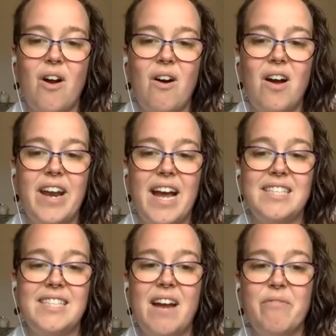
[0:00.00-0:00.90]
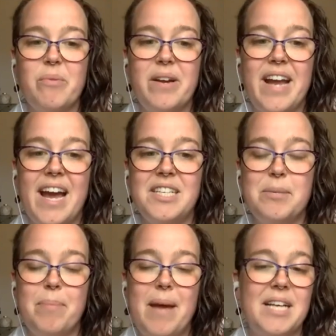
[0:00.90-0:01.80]
on as everyone had
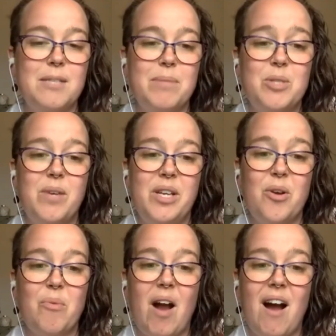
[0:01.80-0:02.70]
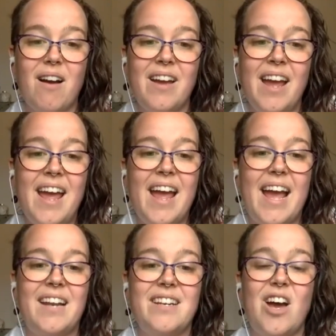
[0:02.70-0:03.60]
to pass between the rock
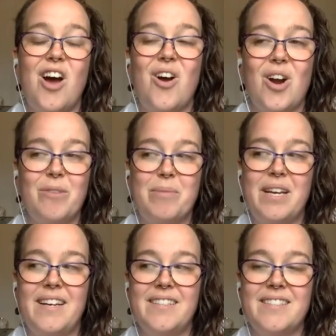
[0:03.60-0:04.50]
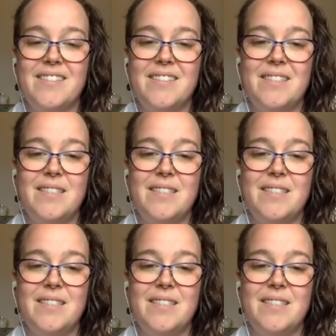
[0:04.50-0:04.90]
and a hard place